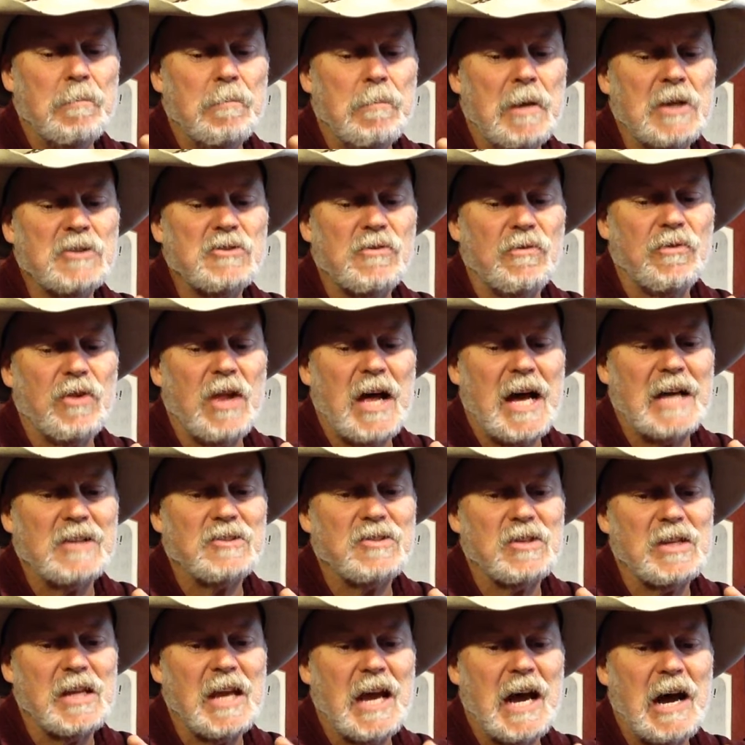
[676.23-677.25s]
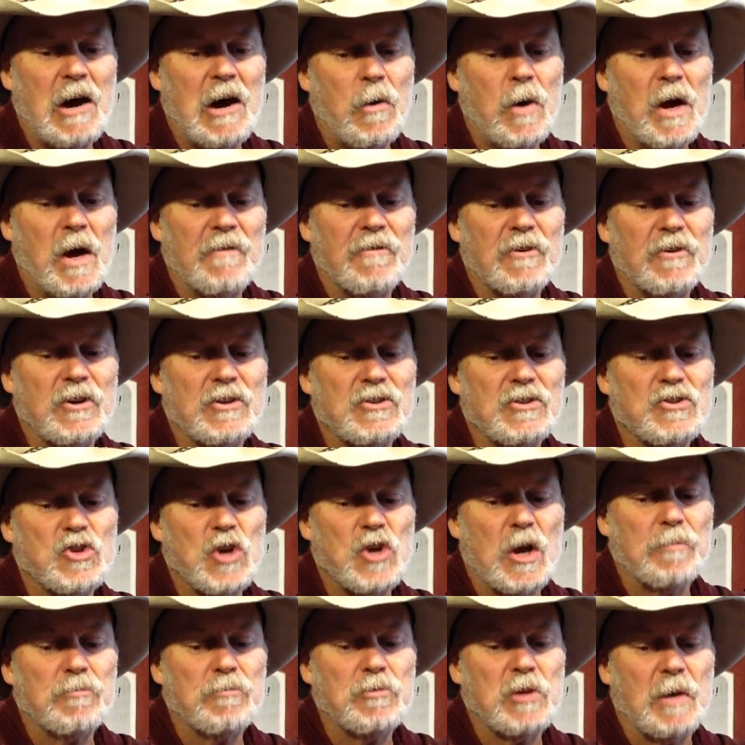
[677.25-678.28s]
Muzzle velocity, however, has
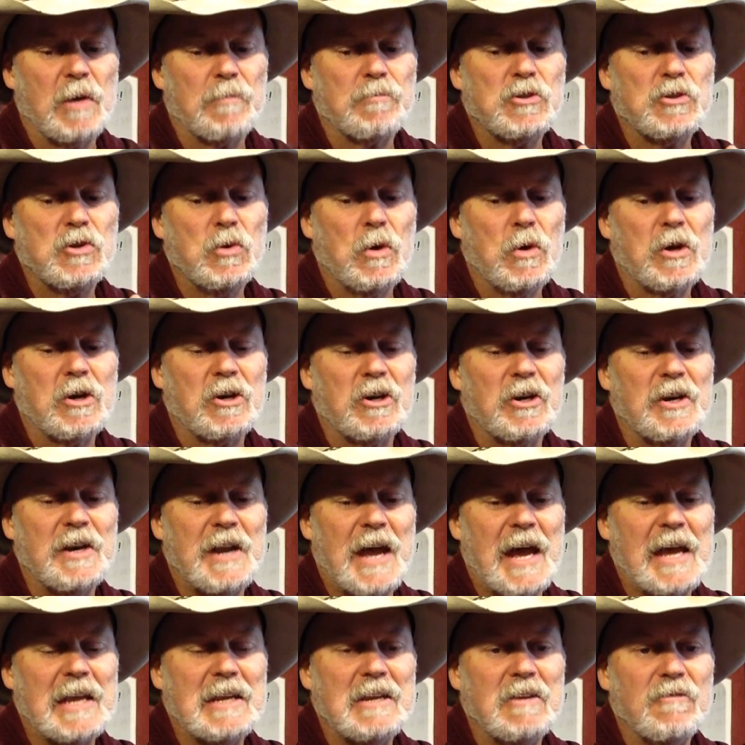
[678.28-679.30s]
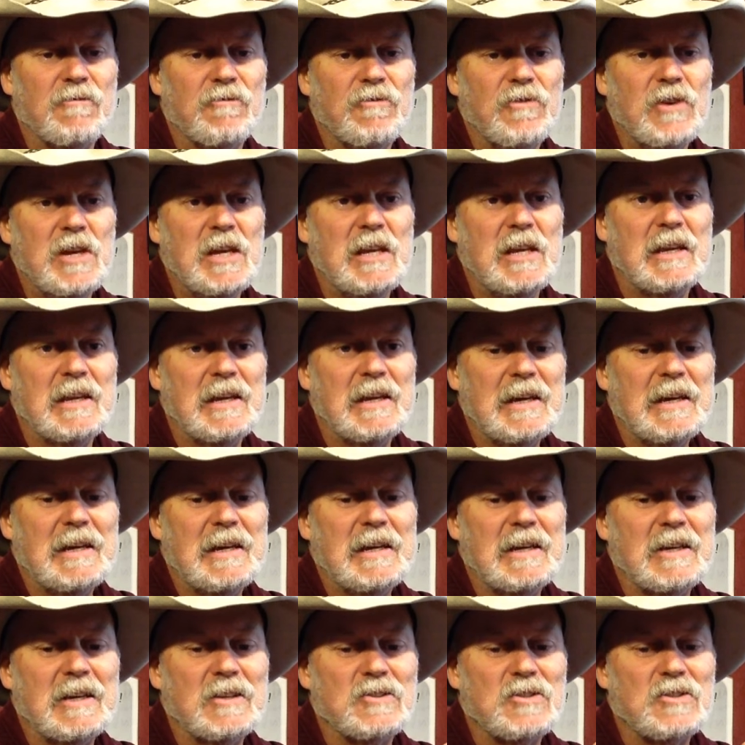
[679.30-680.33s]
jumped up 290 feet
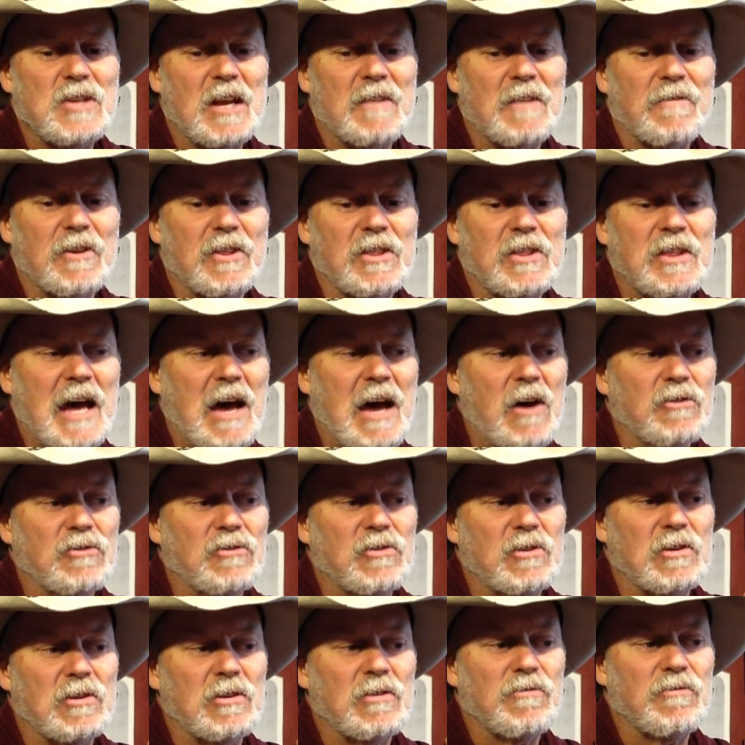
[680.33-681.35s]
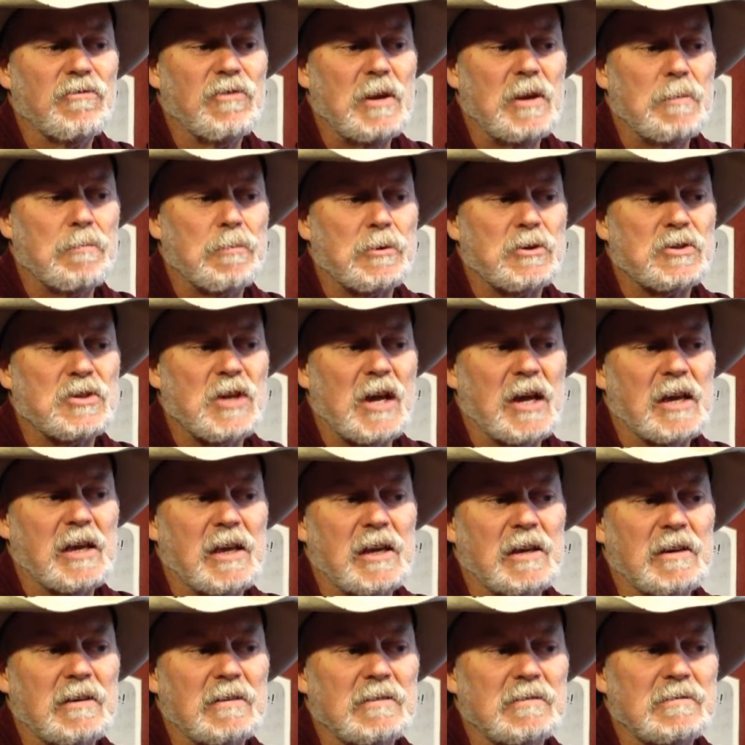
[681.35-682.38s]
instead of 1,000 feet per
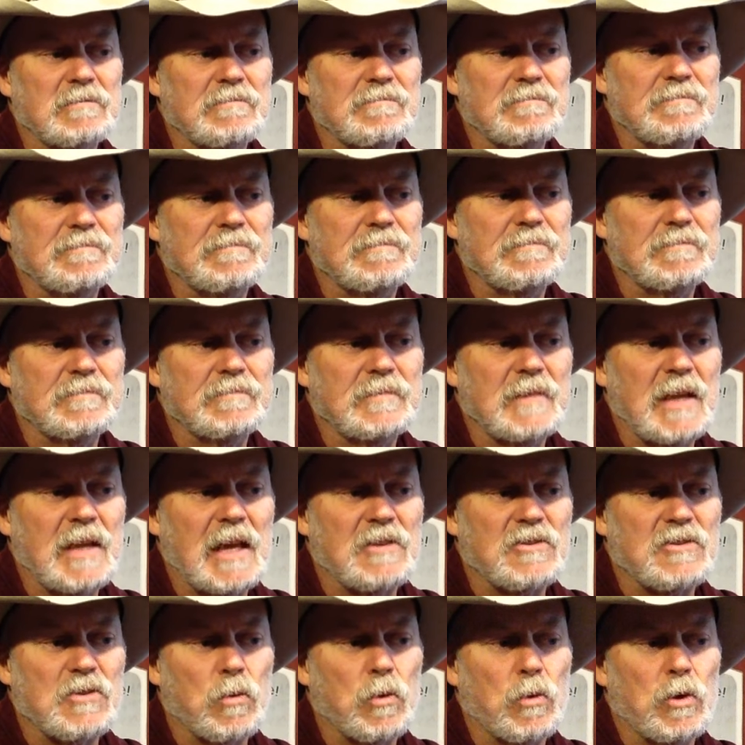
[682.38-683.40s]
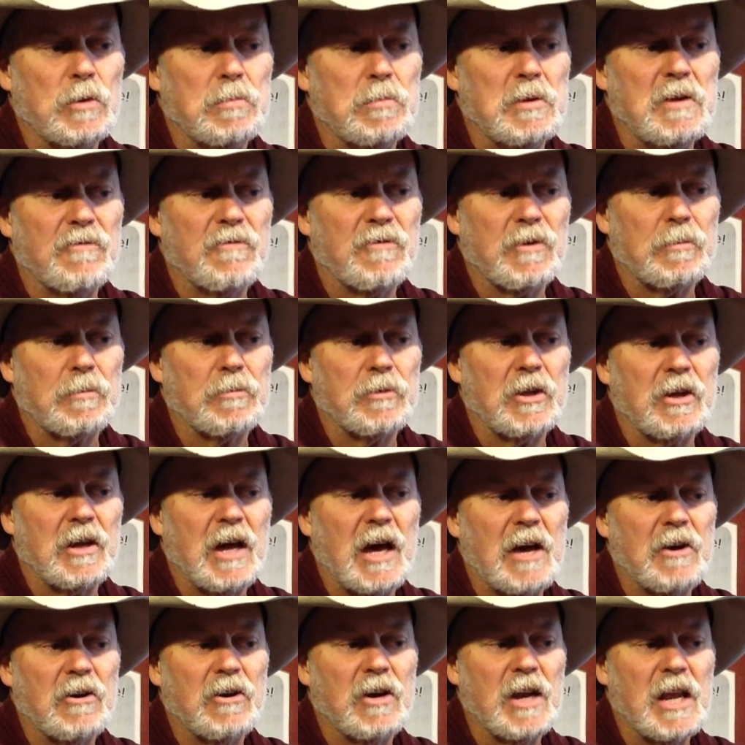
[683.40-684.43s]
second, as it would be from the
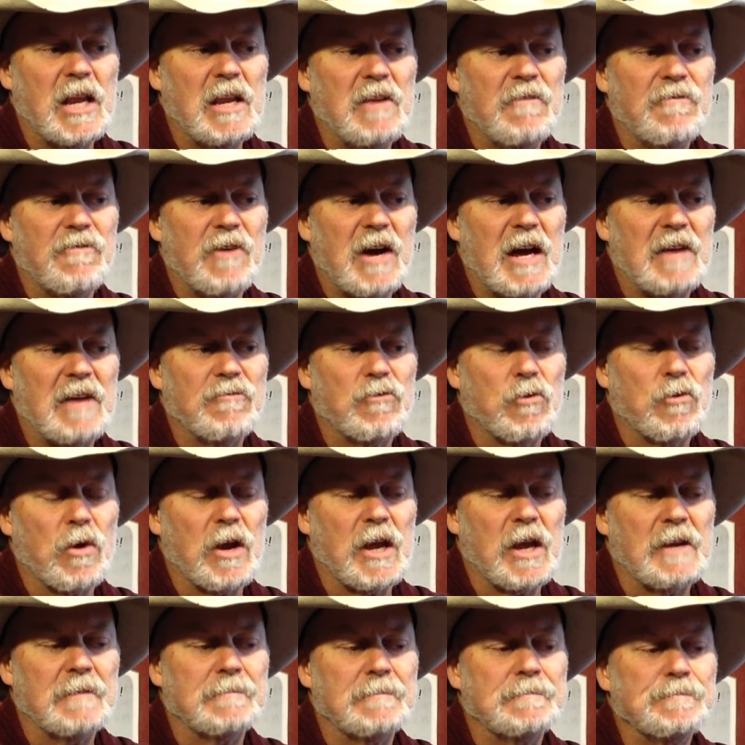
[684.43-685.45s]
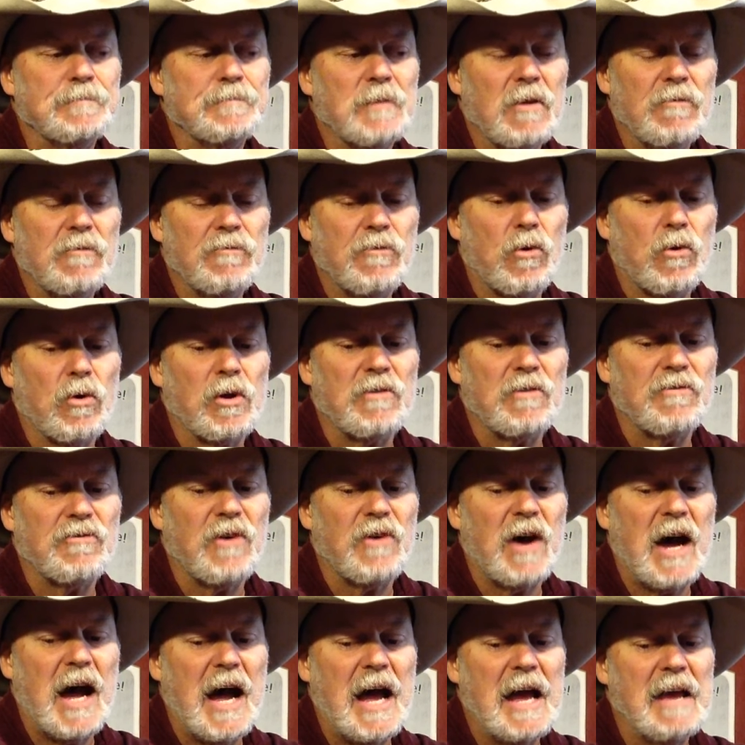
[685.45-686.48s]
185 grain
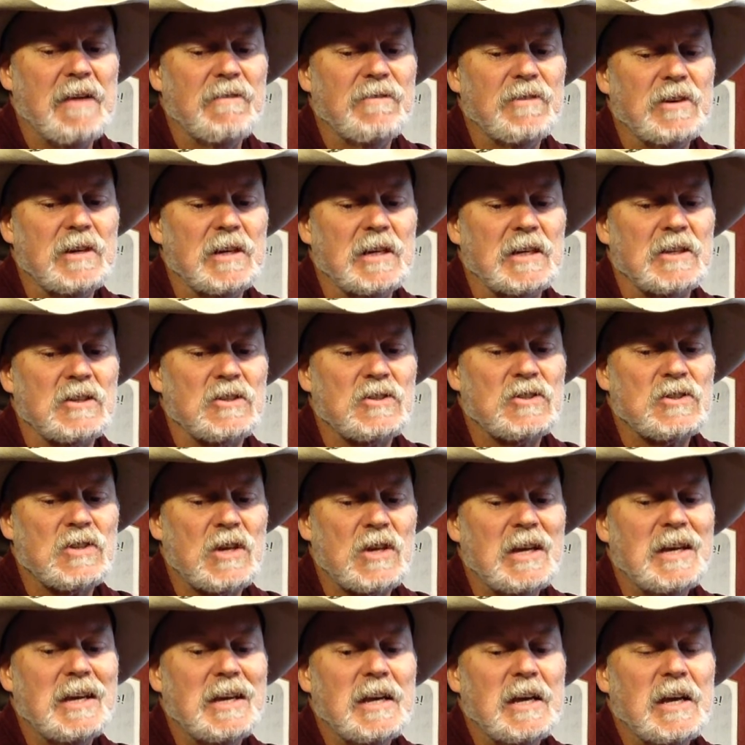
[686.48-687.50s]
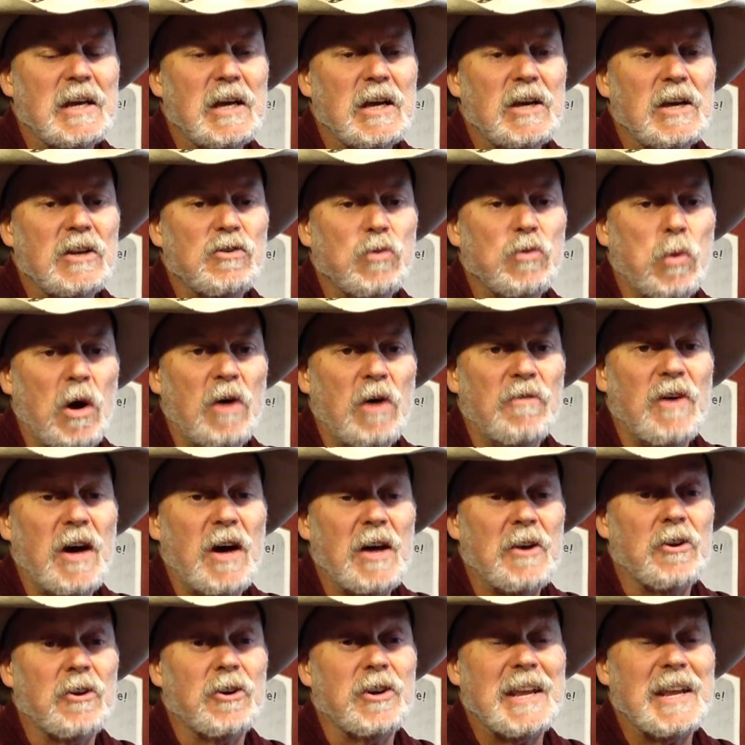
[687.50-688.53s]
45, it's
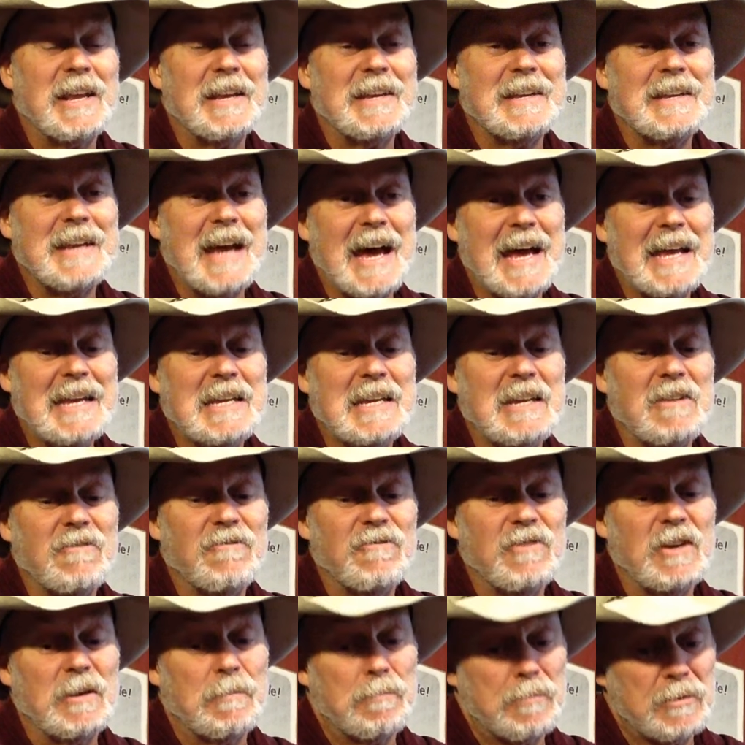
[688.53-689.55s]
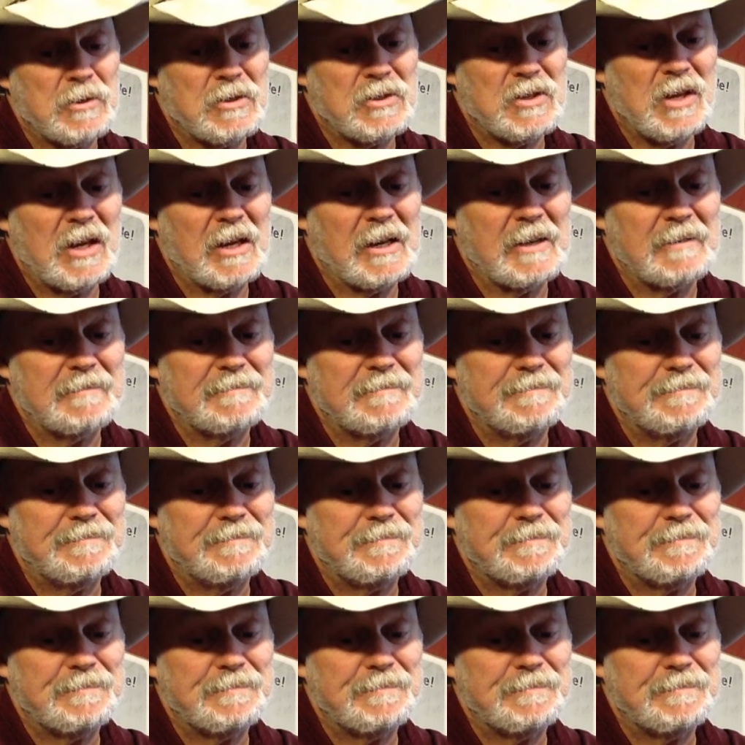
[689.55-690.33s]
1,290 feet per second.